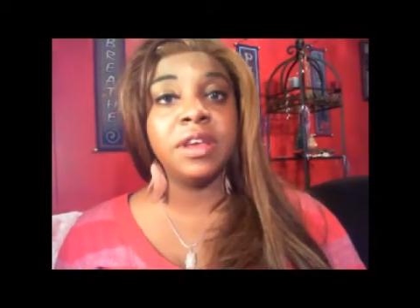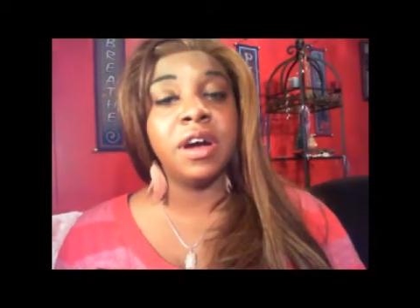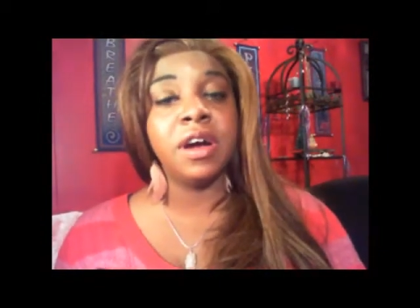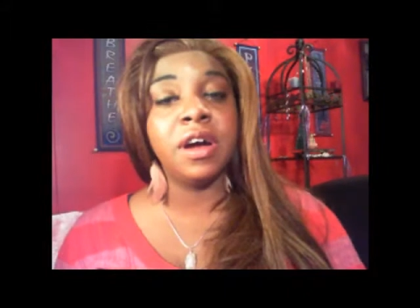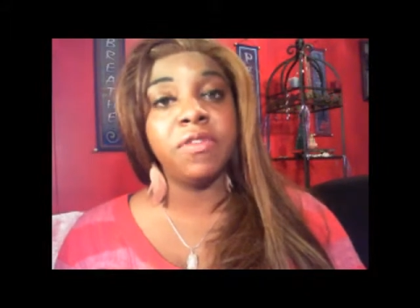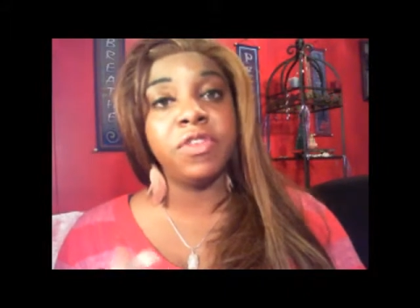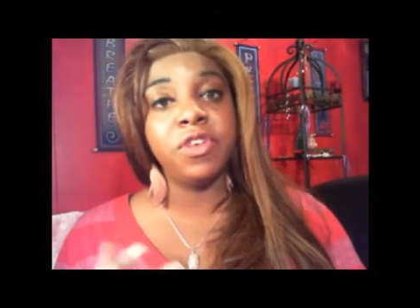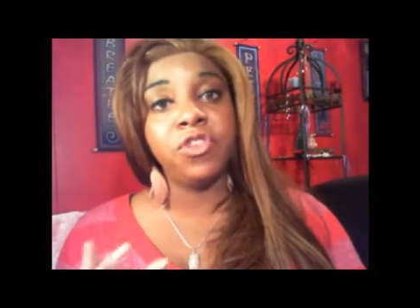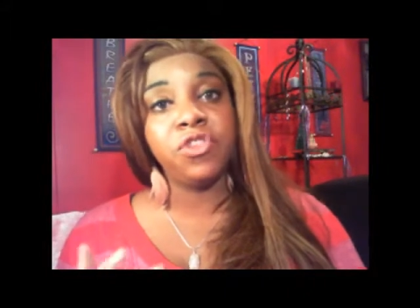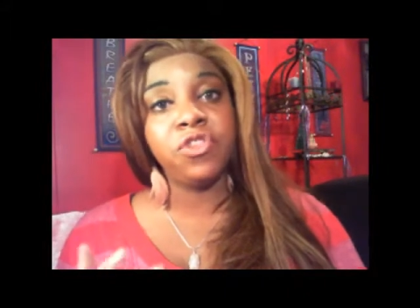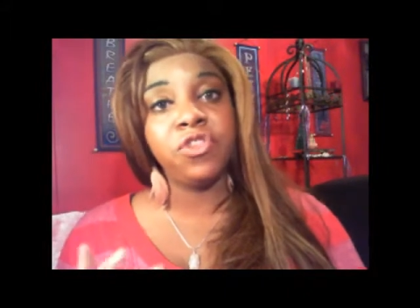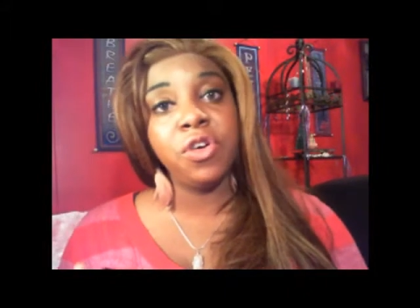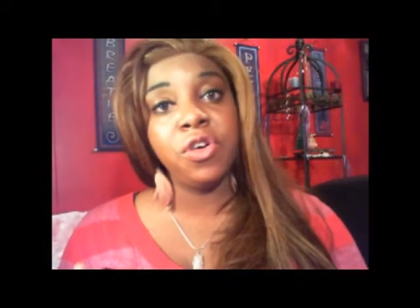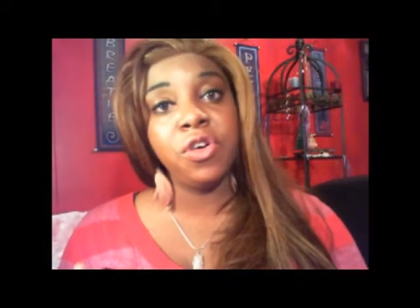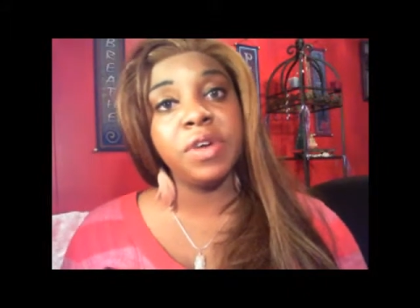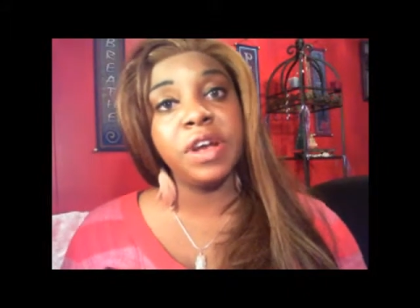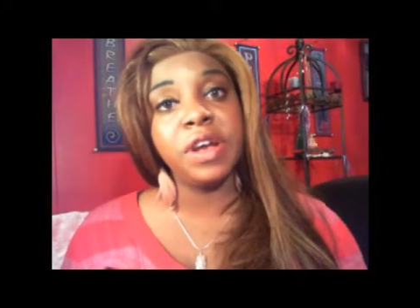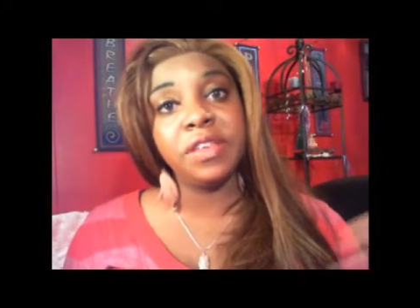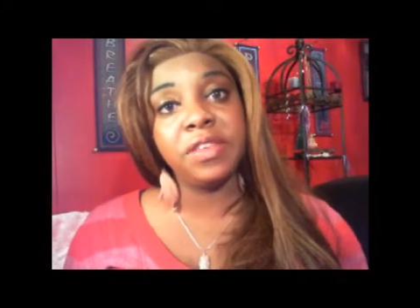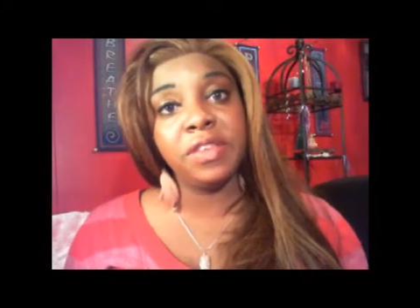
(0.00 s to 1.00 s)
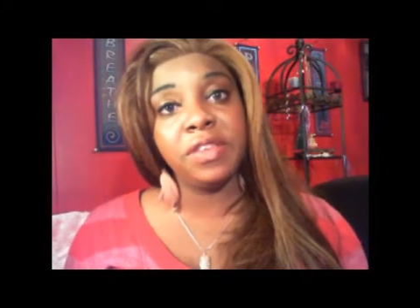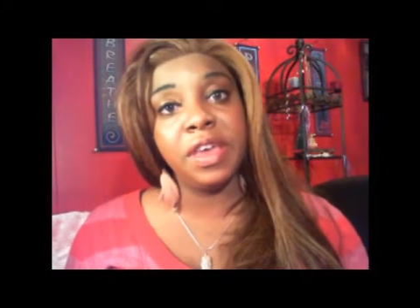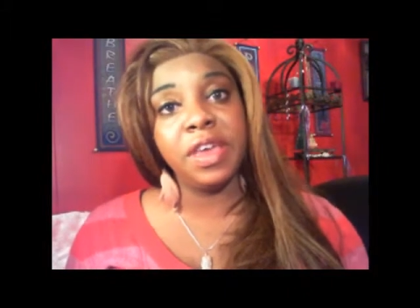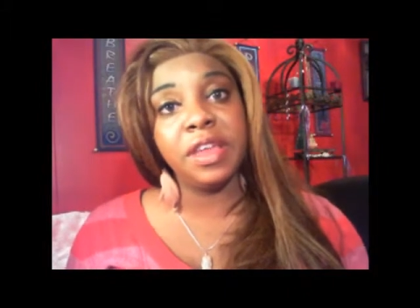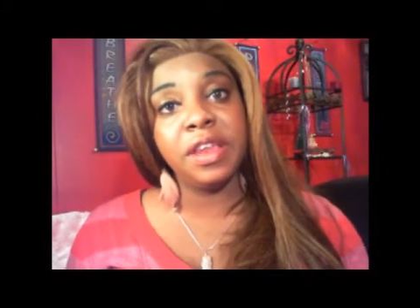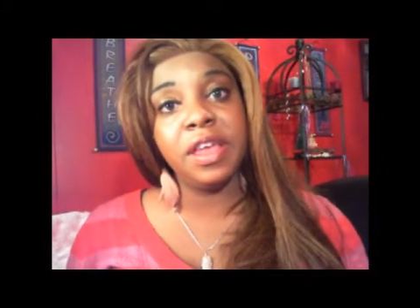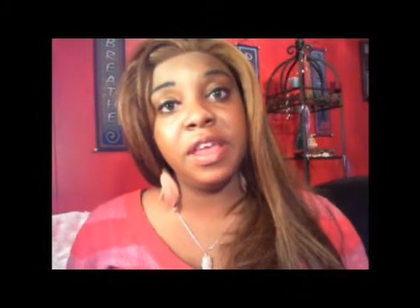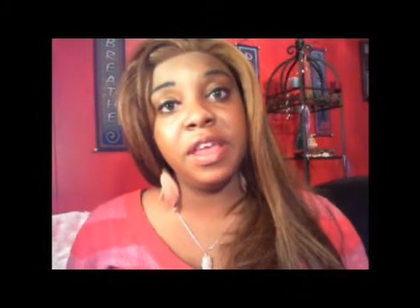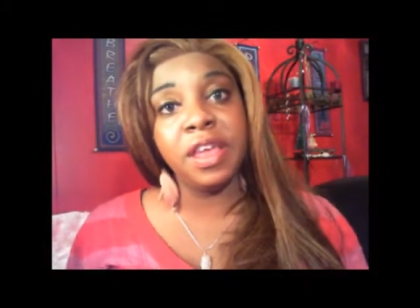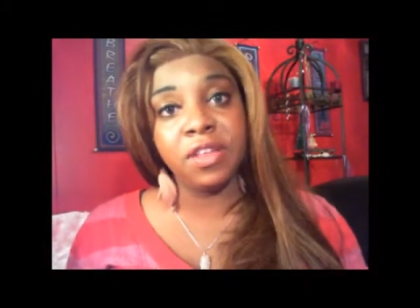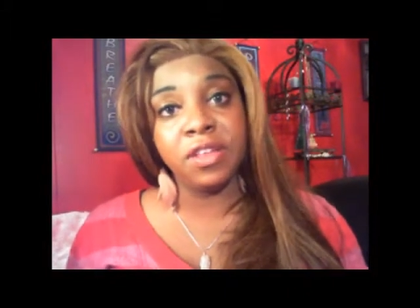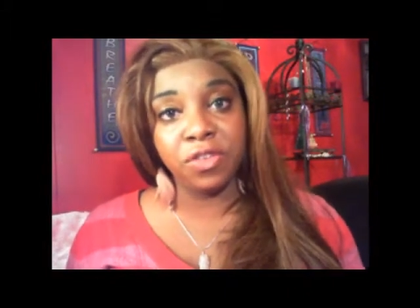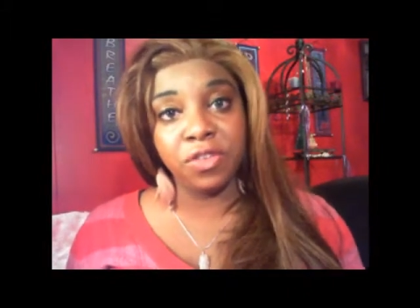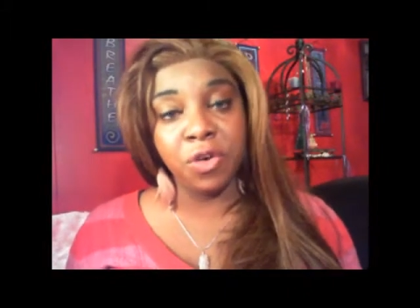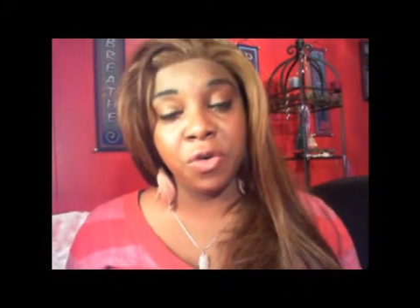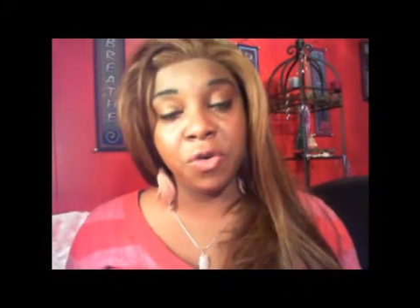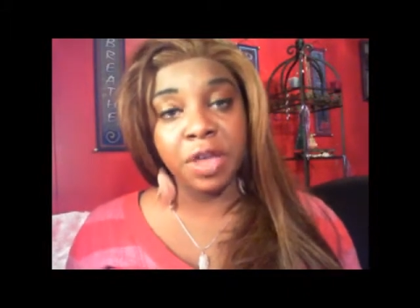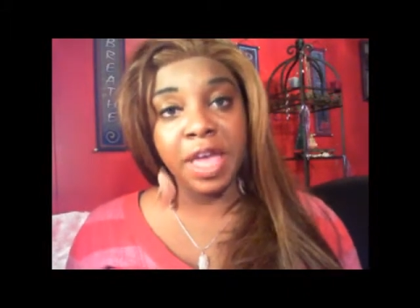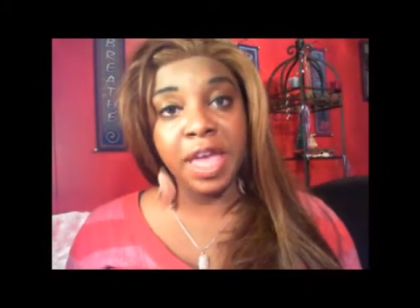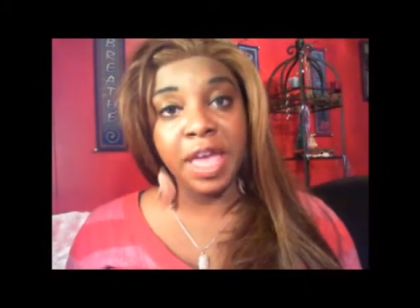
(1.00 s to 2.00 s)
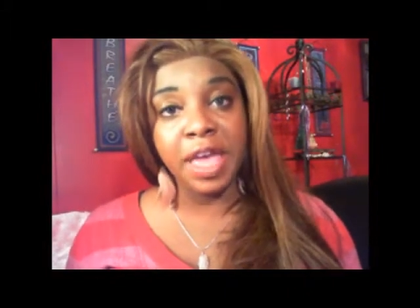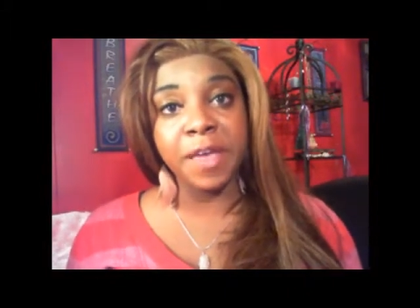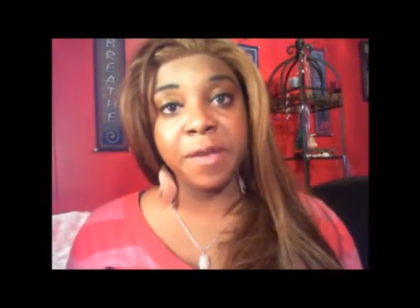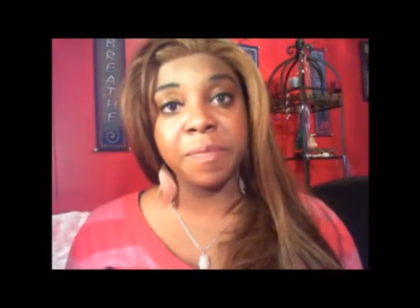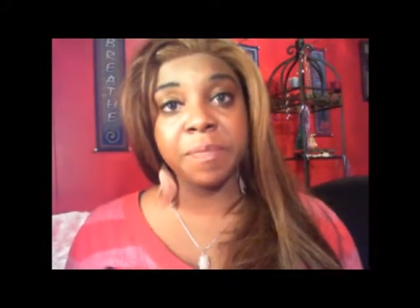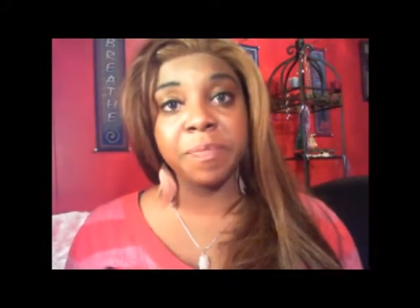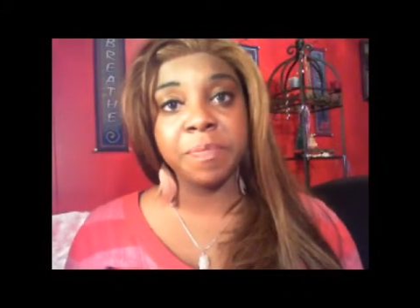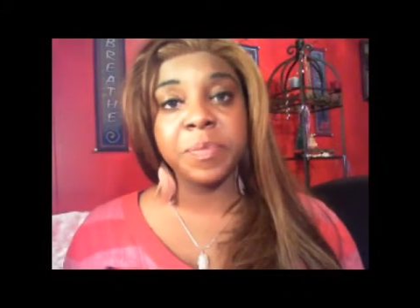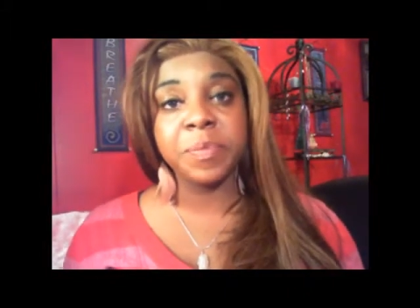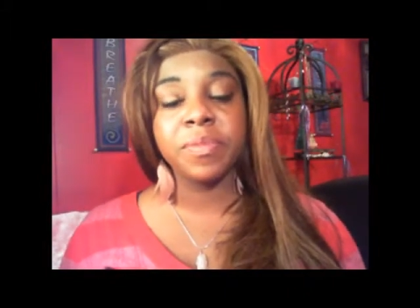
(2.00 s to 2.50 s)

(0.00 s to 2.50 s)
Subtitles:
of the show where I said it's okay.